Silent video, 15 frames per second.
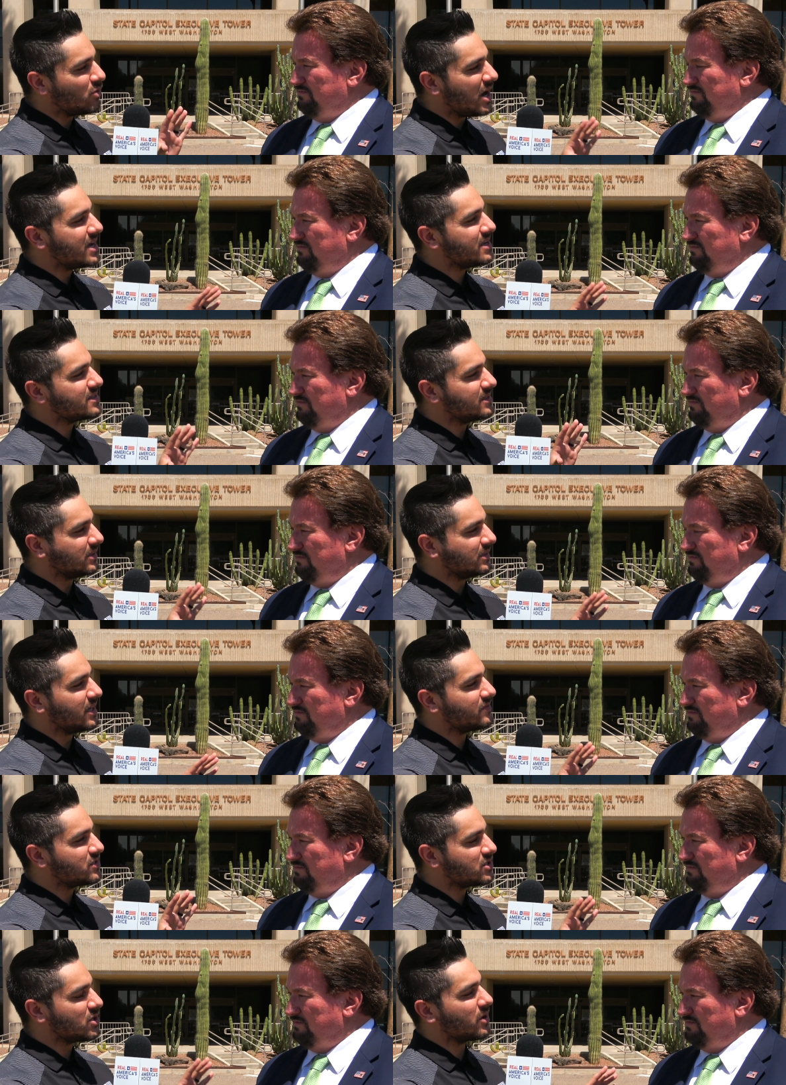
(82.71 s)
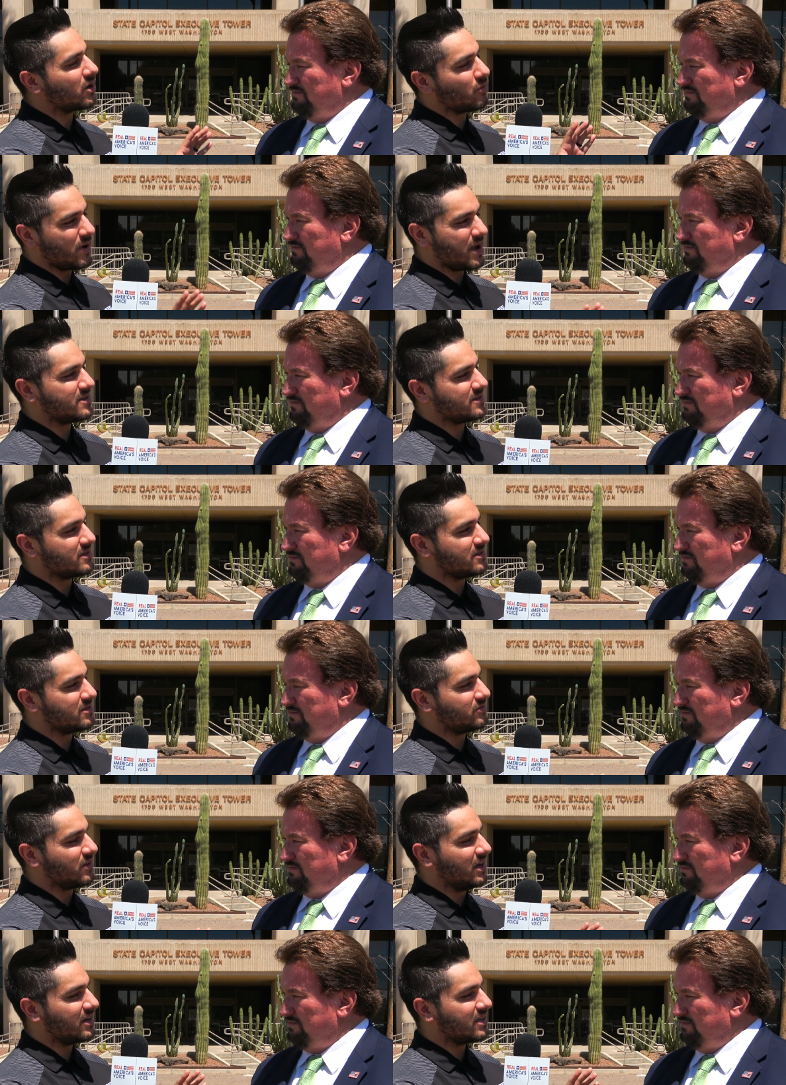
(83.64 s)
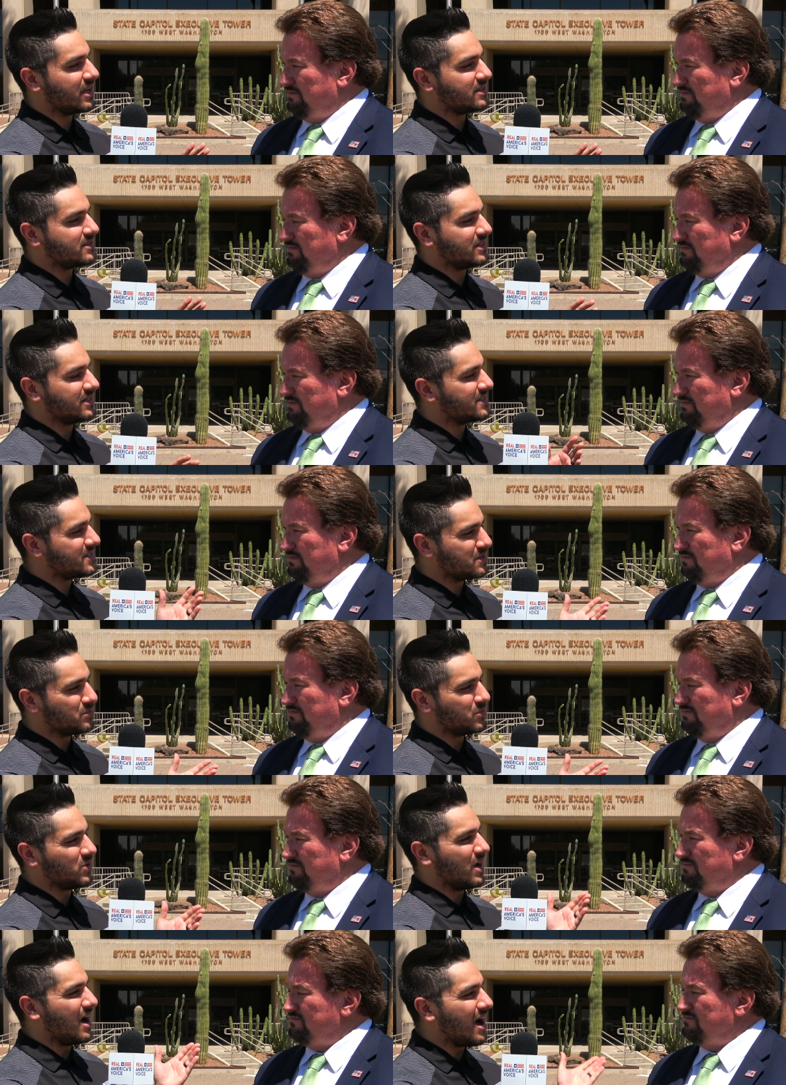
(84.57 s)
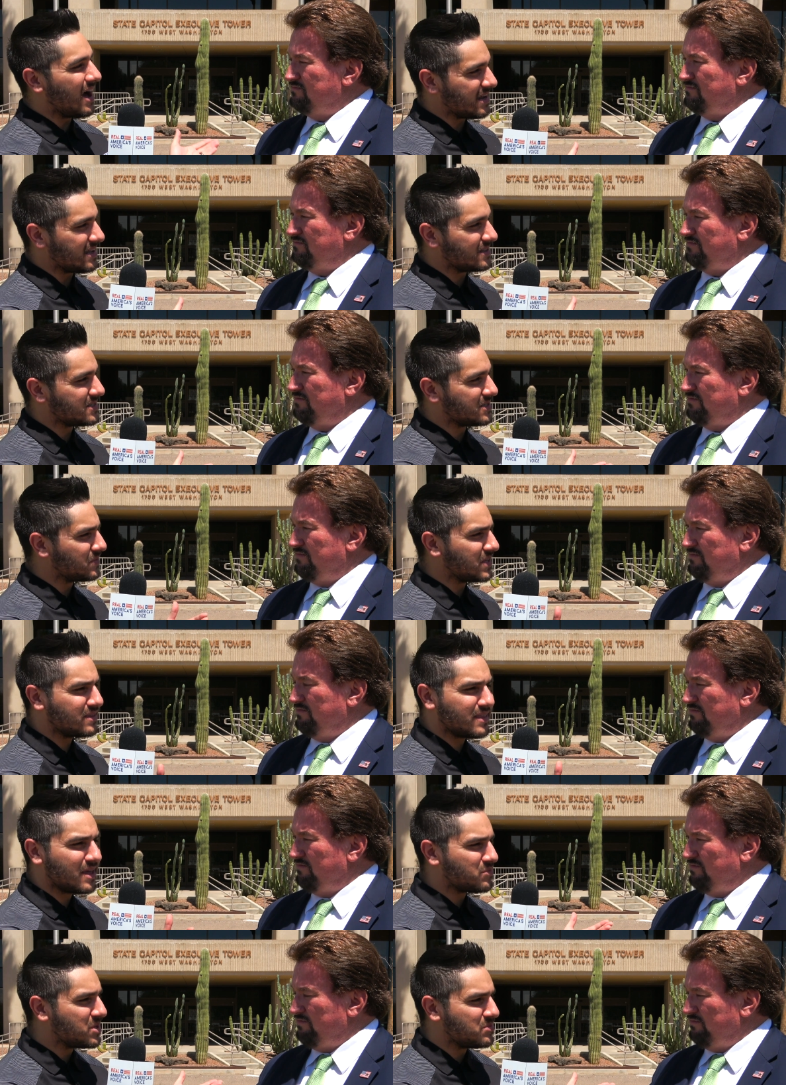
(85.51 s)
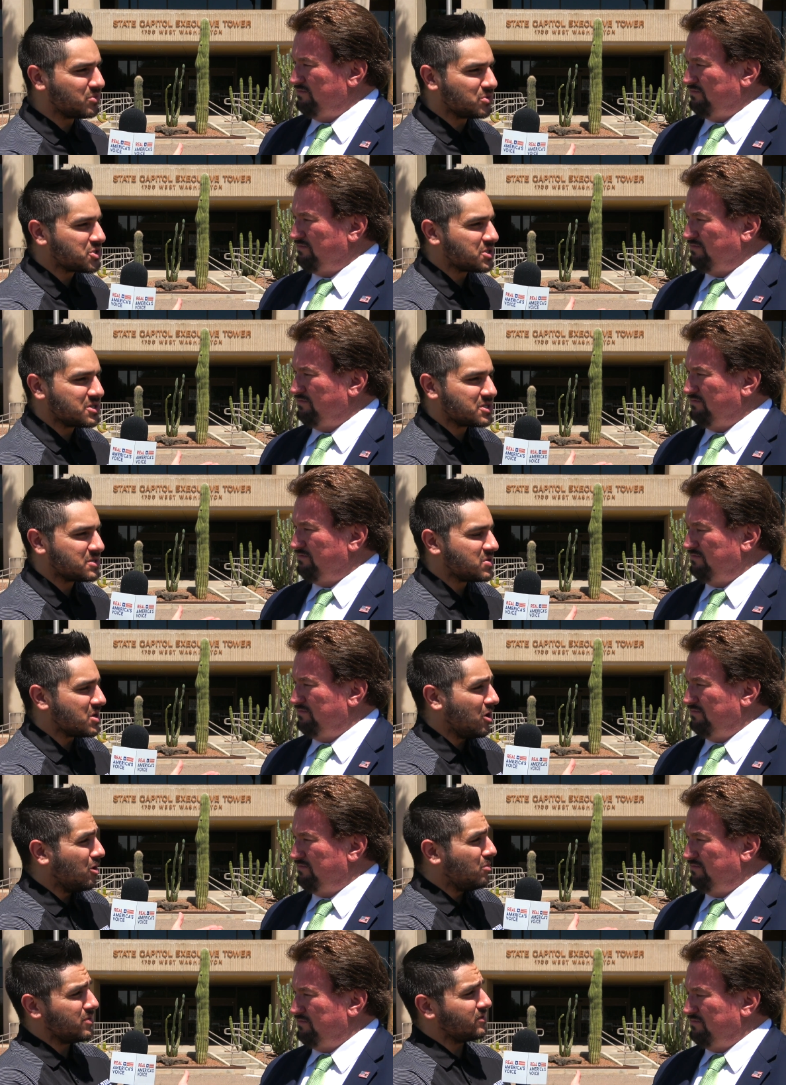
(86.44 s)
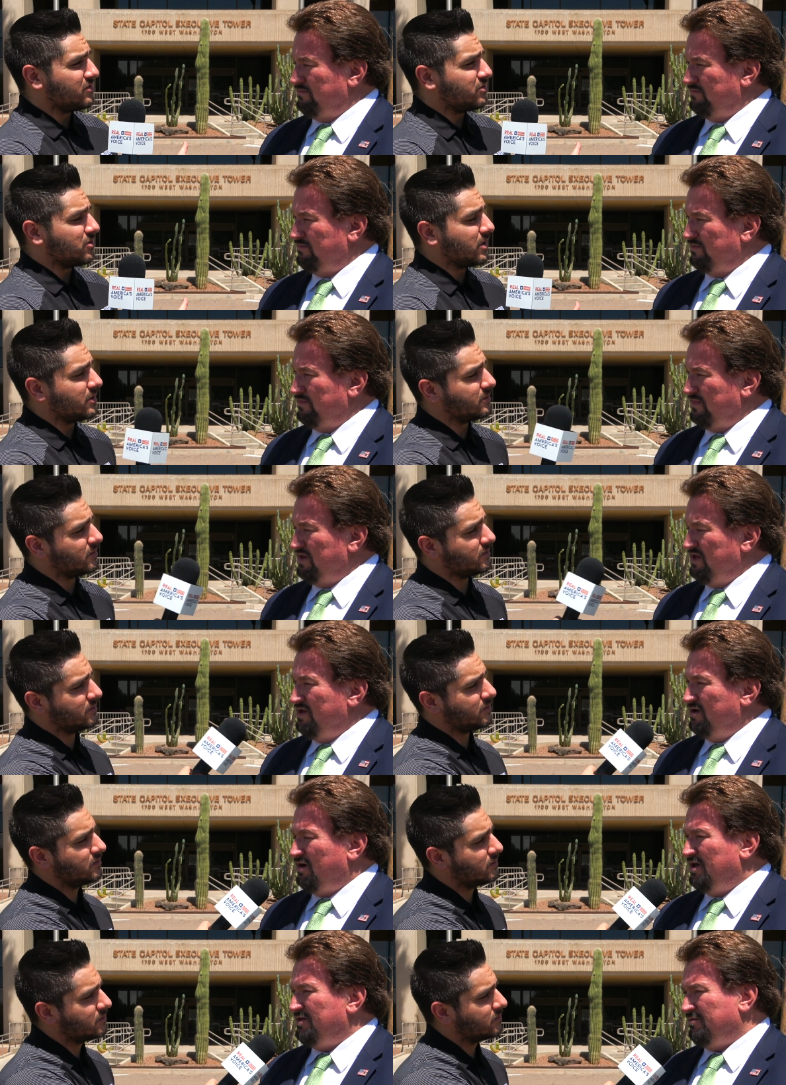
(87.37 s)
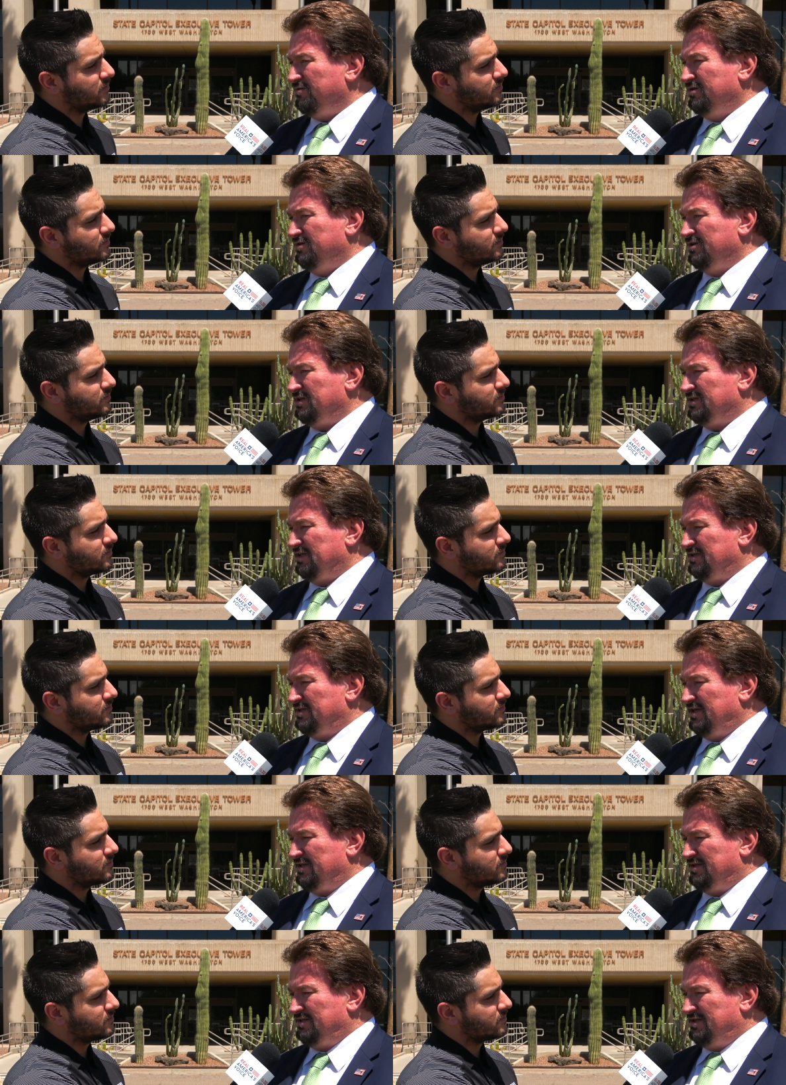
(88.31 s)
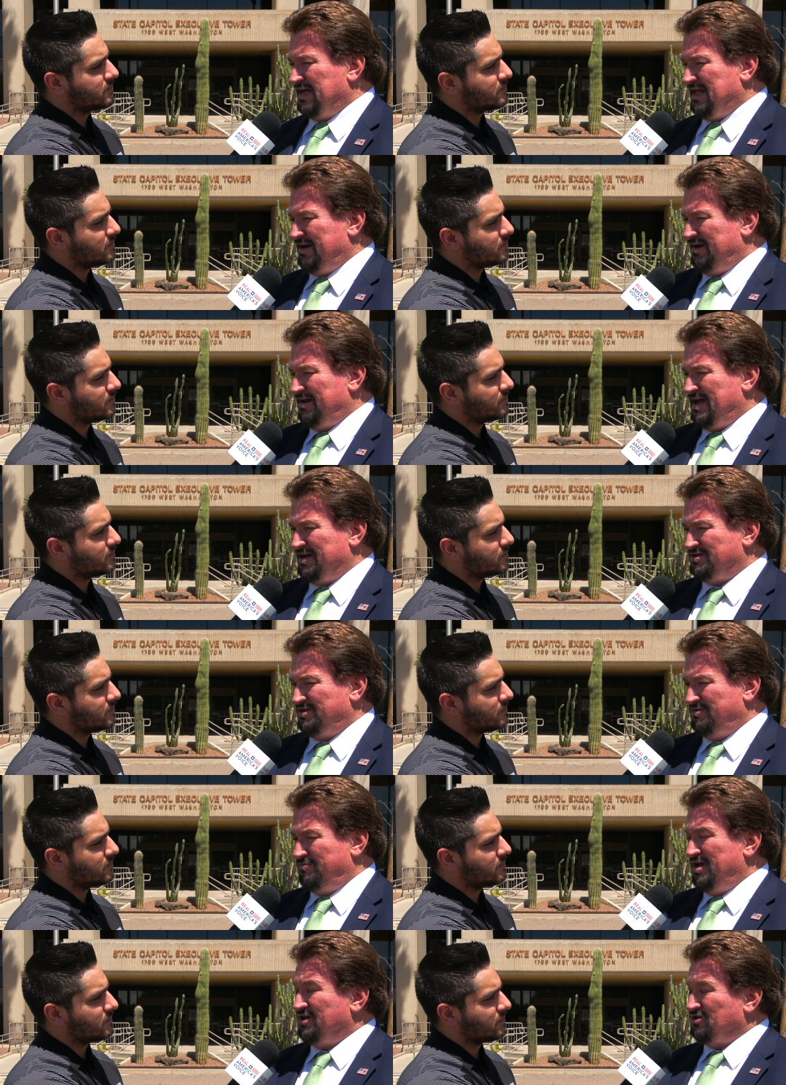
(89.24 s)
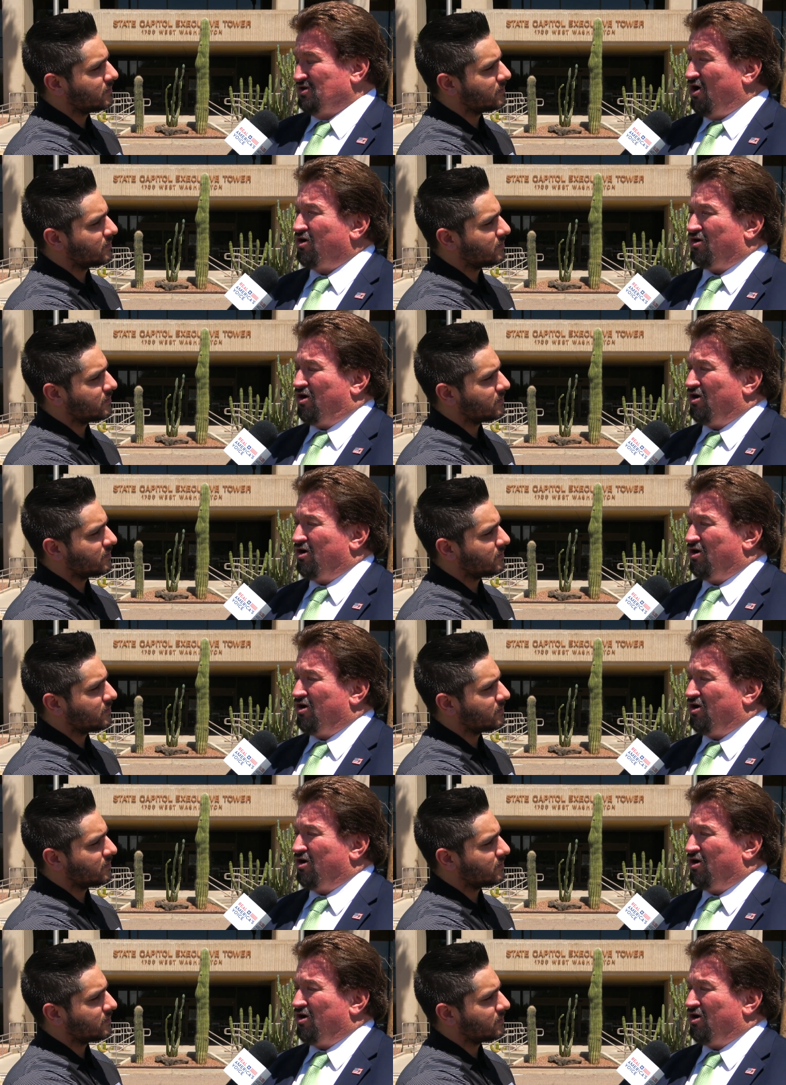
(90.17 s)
Speaker 1: why is the left so aggressive against a simple audit, something that people should just be open for?
Speaker 2: I think when you look at that, that, that actually makes our